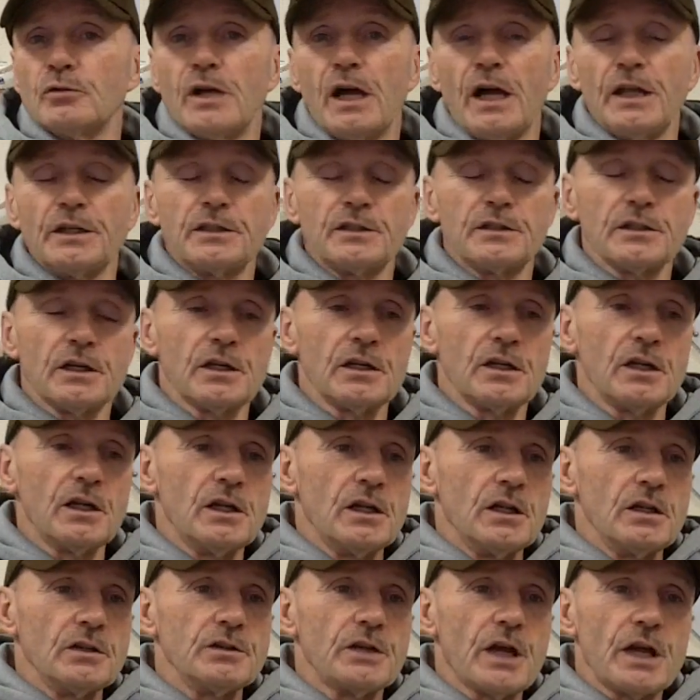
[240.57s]
who got uh,
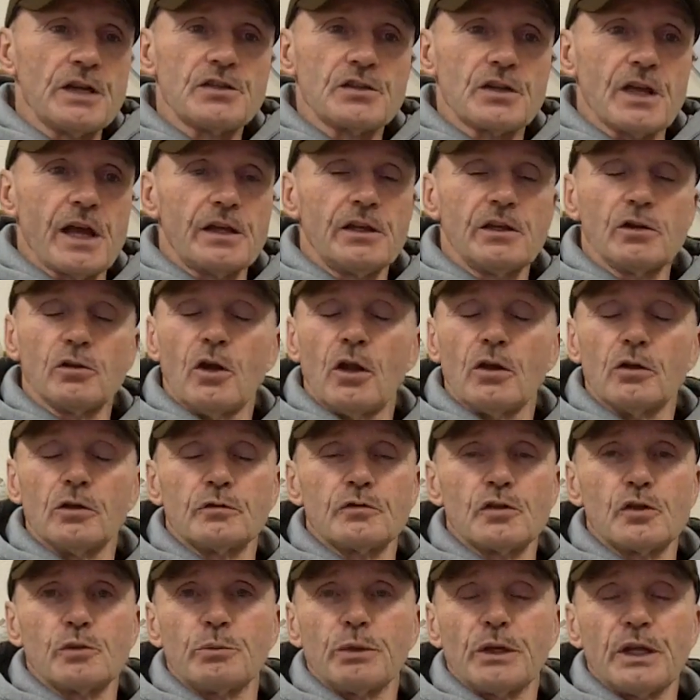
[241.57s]
Dice got hit all
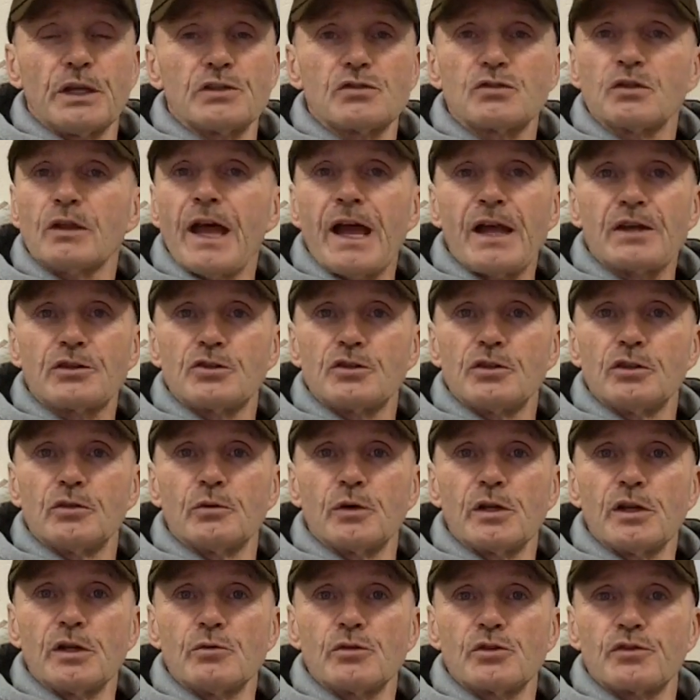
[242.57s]
over the place last
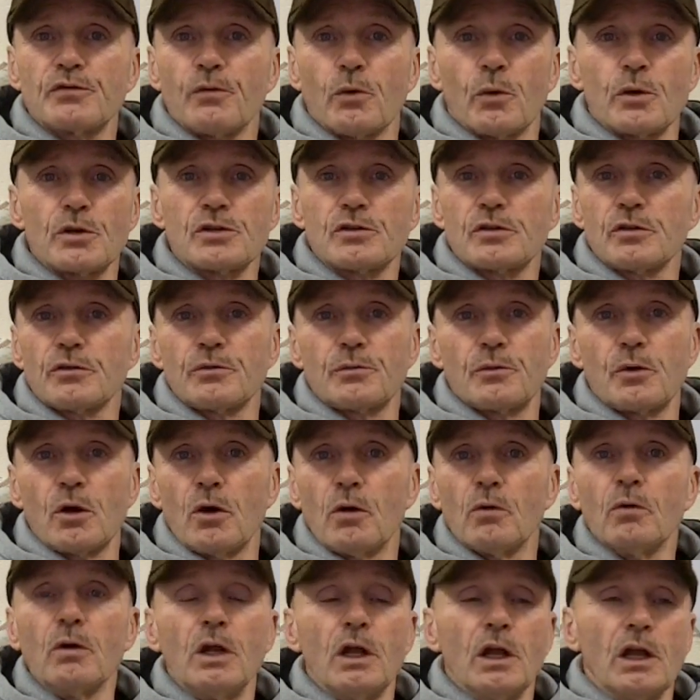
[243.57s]
year when he was forced to
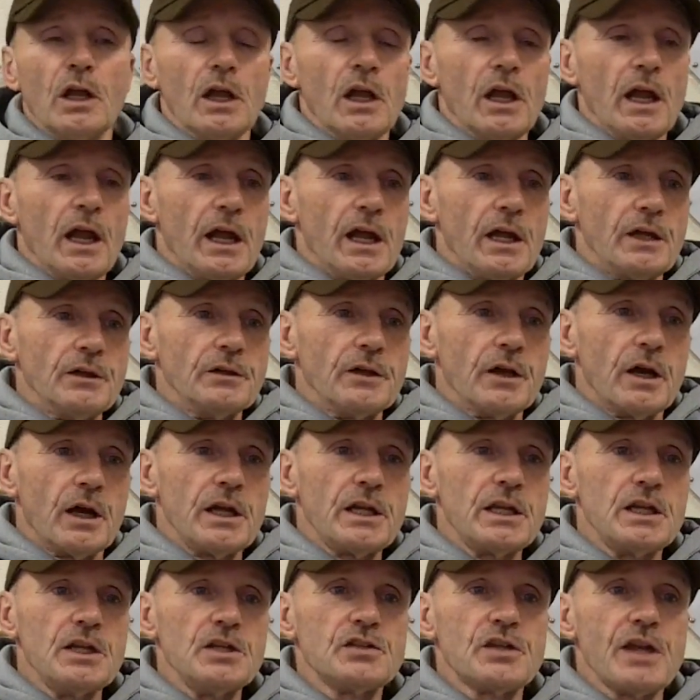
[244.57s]
throw and uh,
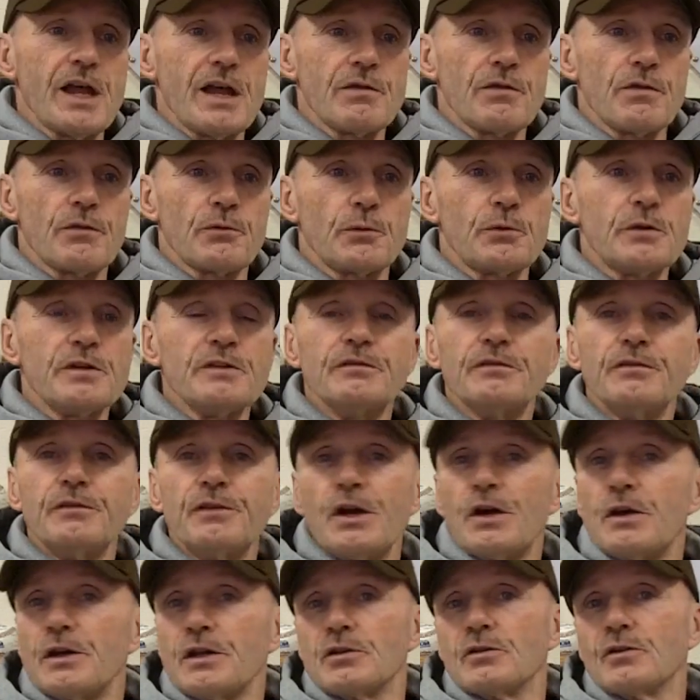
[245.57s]
he's had three
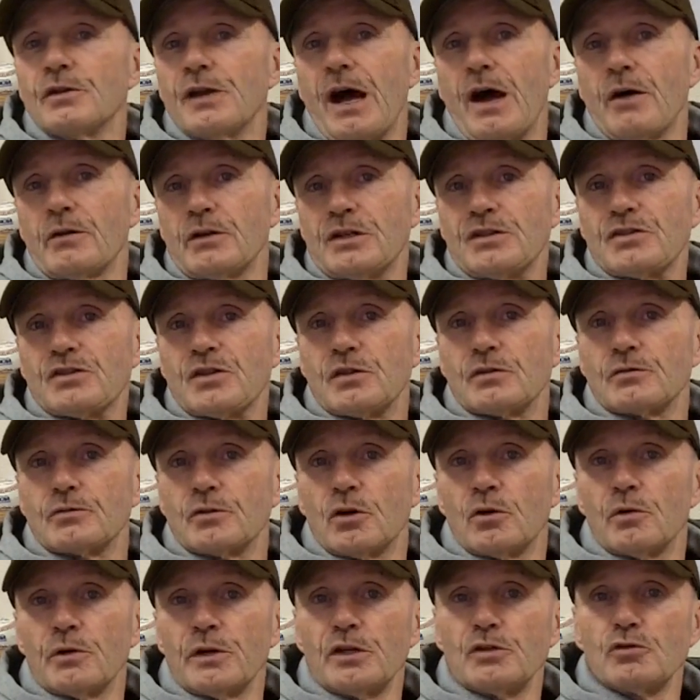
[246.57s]
very good outings in a
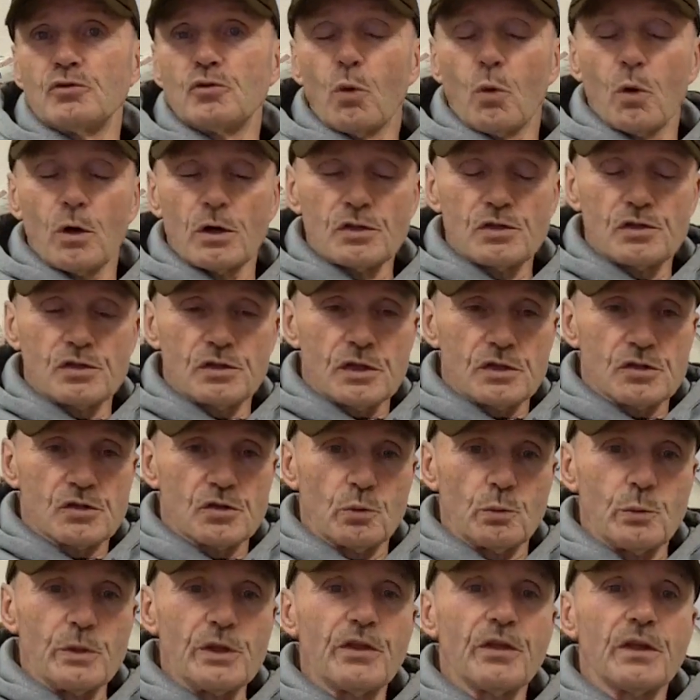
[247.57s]
row indoors. Uh,
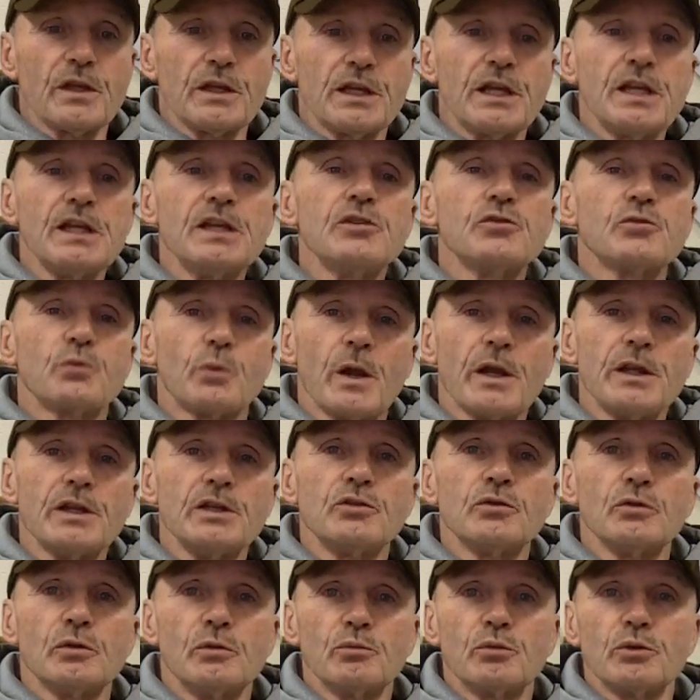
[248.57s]
so we think he's
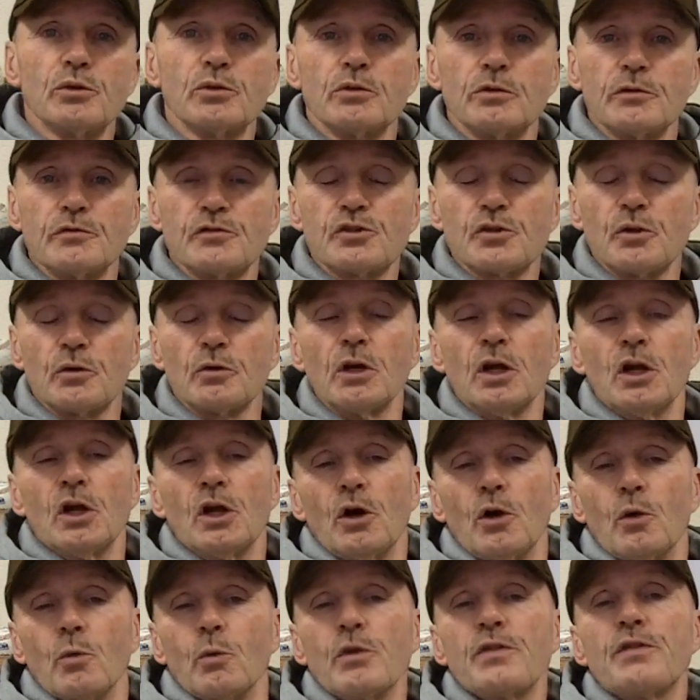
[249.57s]
ready to improve. So
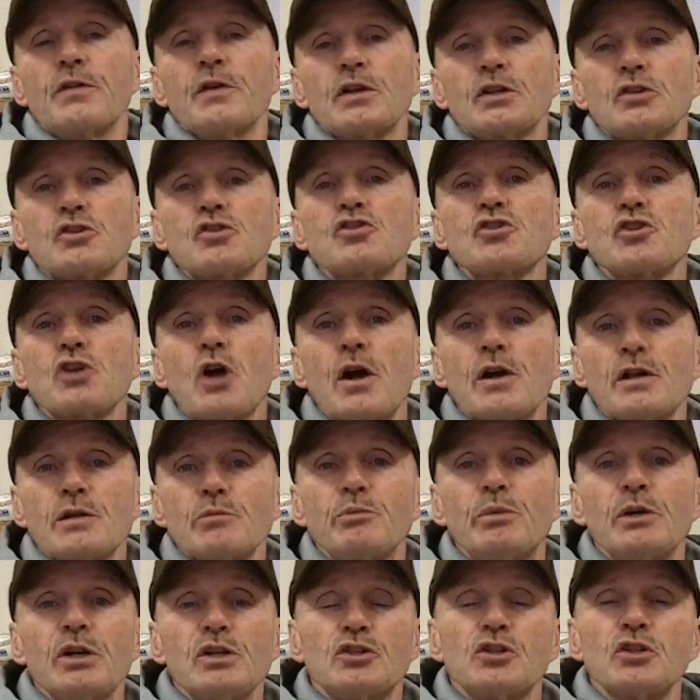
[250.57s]
we think the
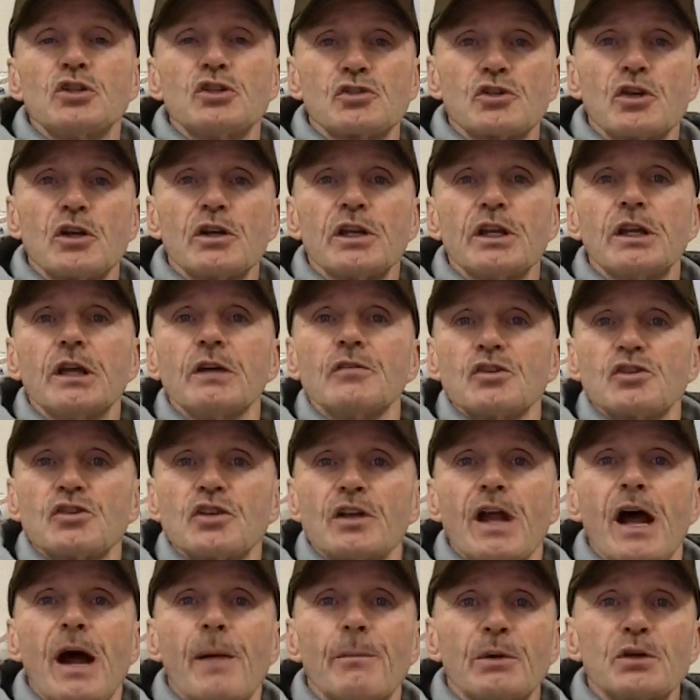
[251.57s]
starting pitching is going to give
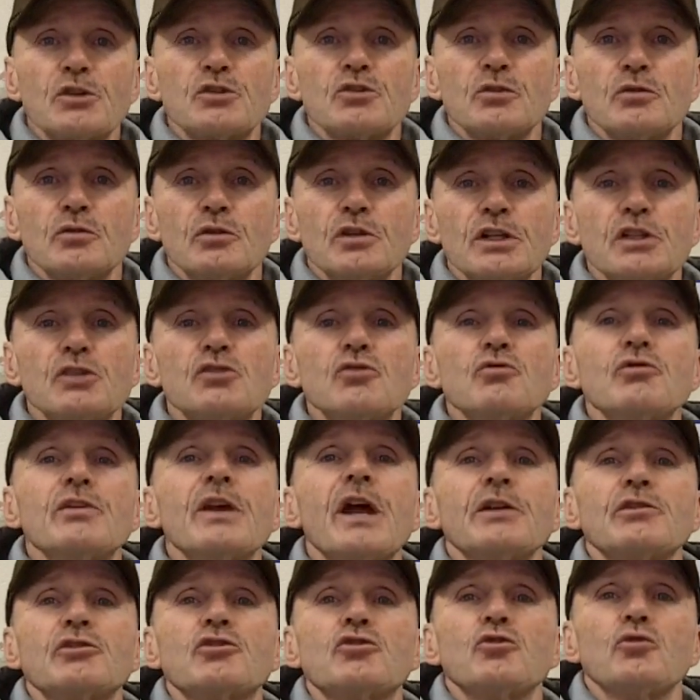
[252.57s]
us an opportunity to
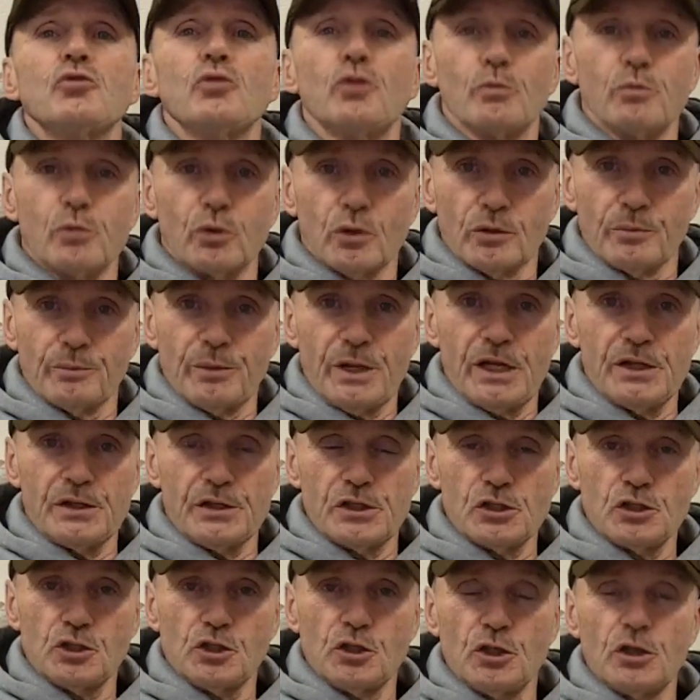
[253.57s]
get to the
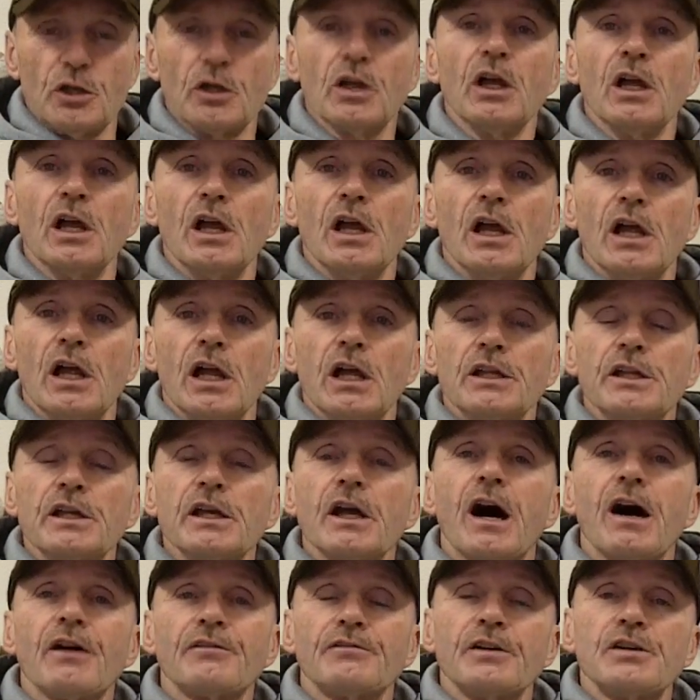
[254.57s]
bullpen this year, and
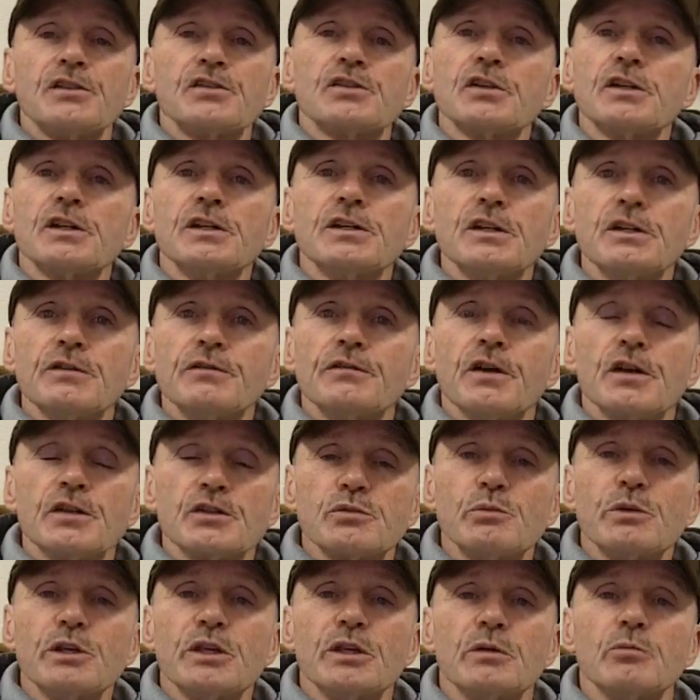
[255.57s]
the offense and the
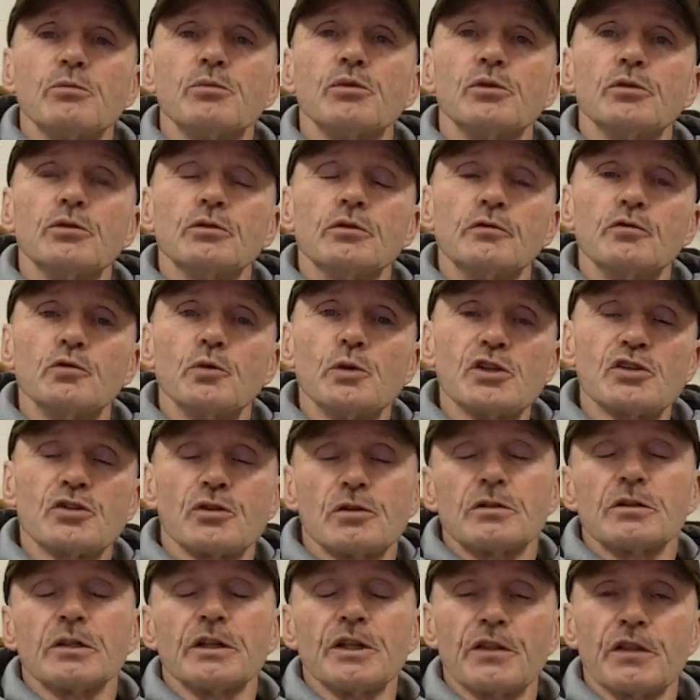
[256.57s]
defense being improved. We
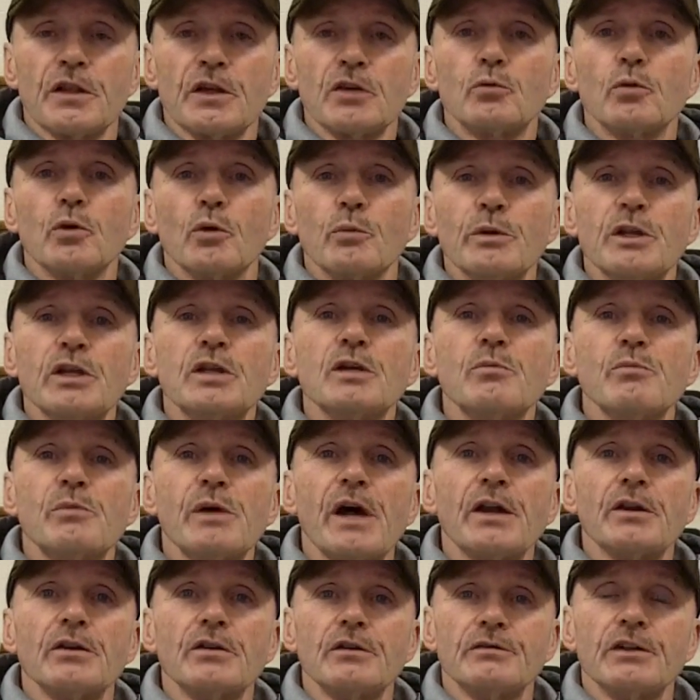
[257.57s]
certainly think we'll be
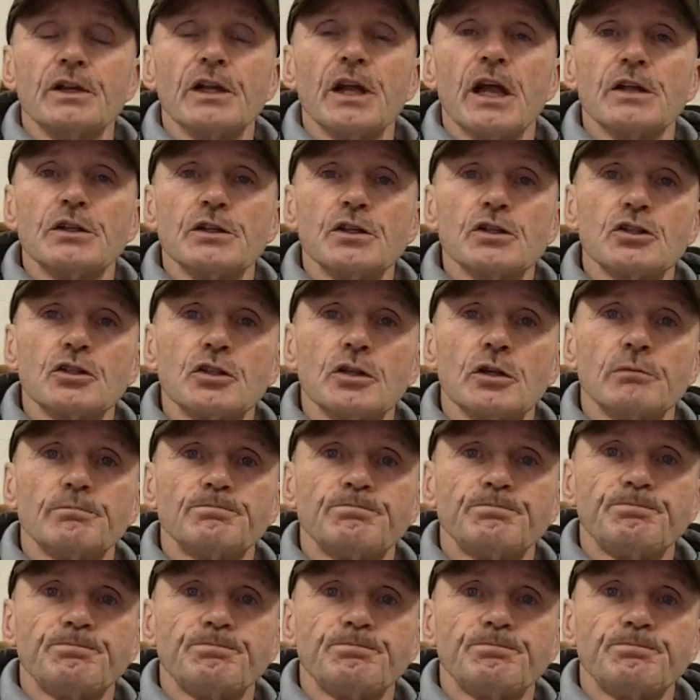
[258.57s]
competitive again this year.